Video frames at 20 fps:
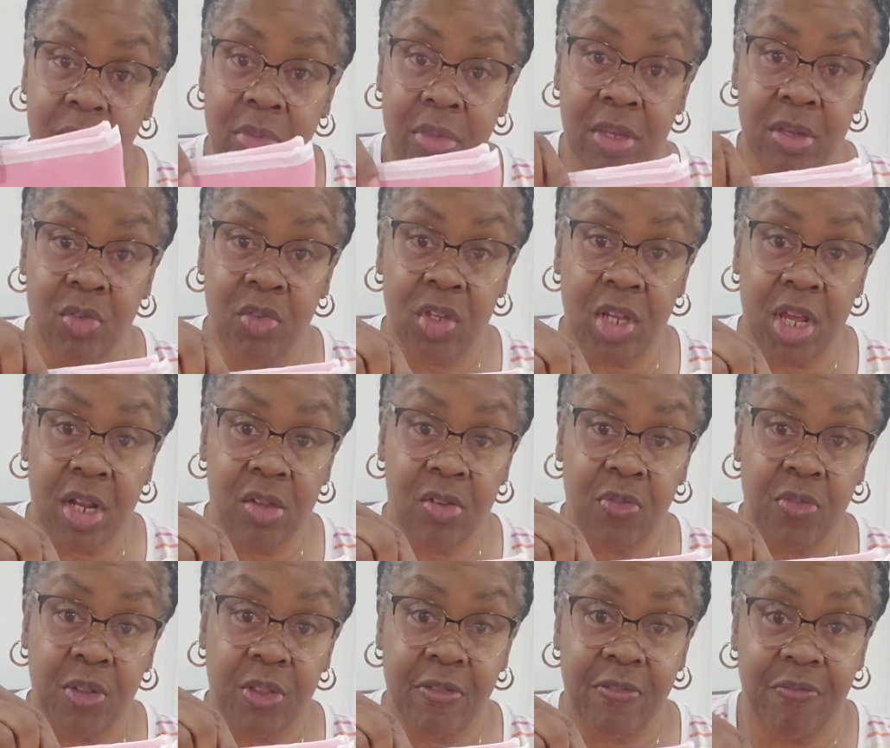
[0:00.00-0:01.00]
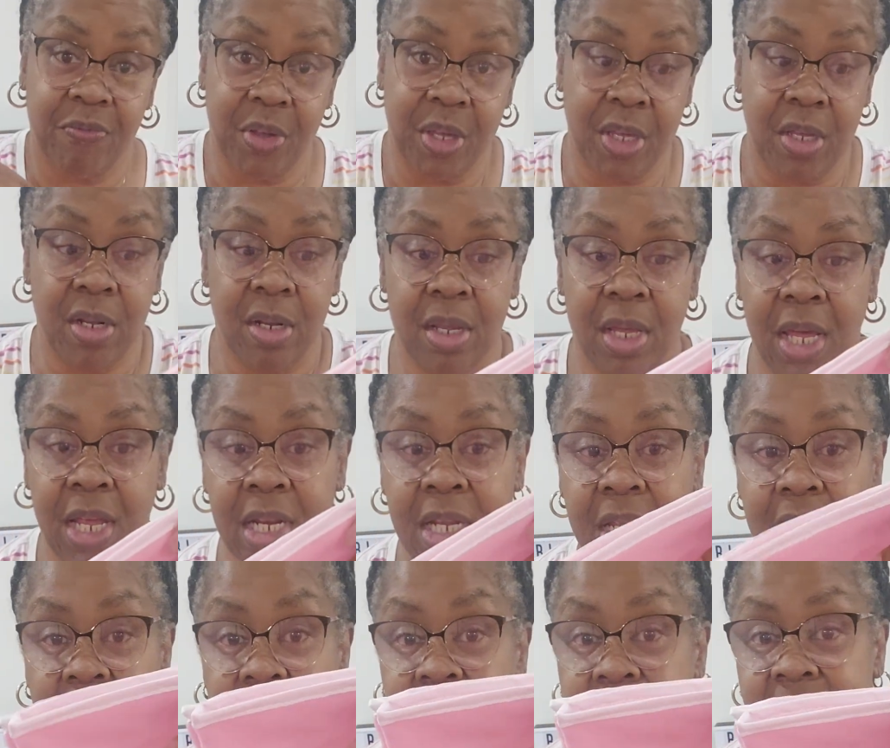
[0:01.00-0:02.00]
This set is for the feet, and
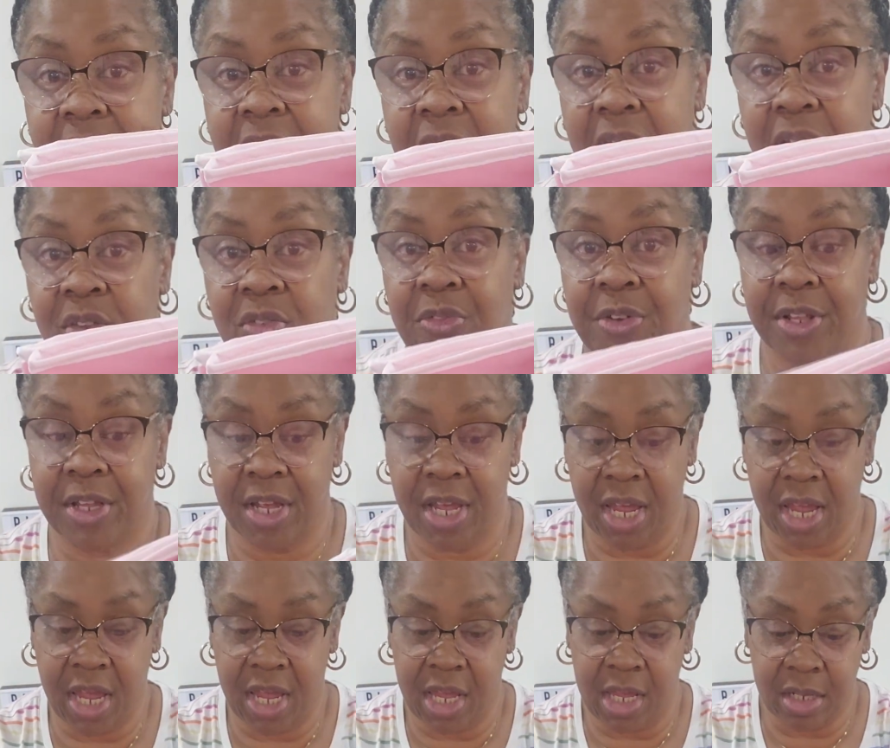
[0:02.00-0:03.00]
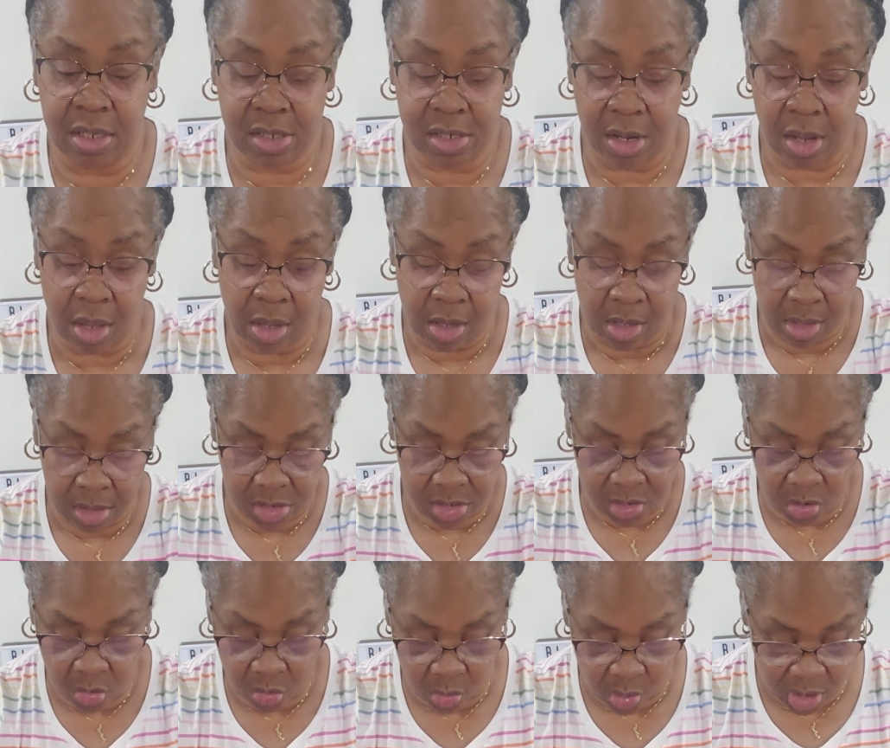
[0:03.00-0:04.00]
then this set is for the hands.
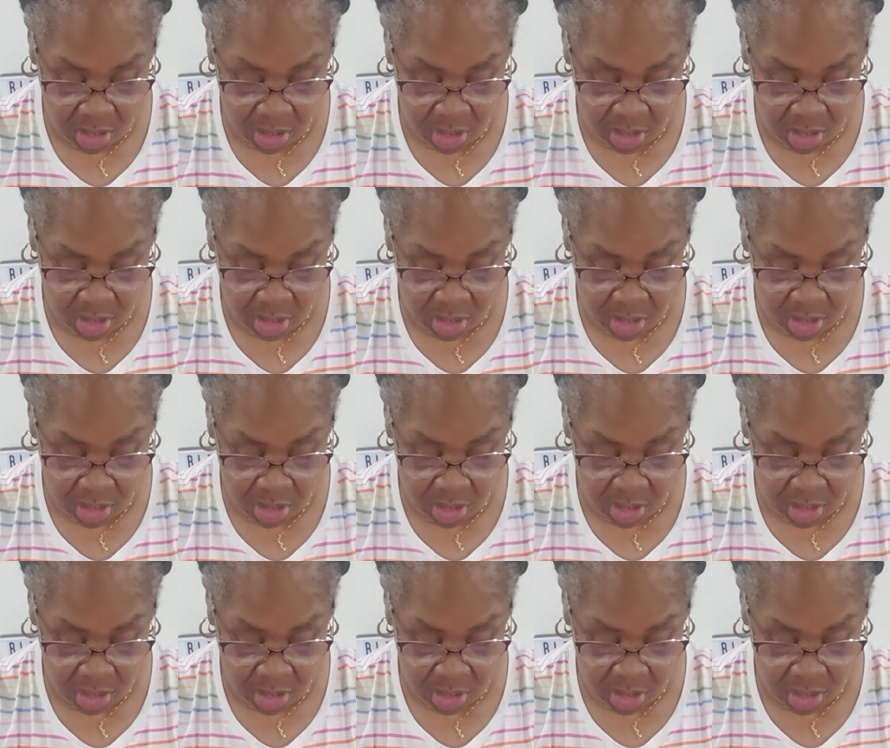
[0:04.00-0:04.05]
So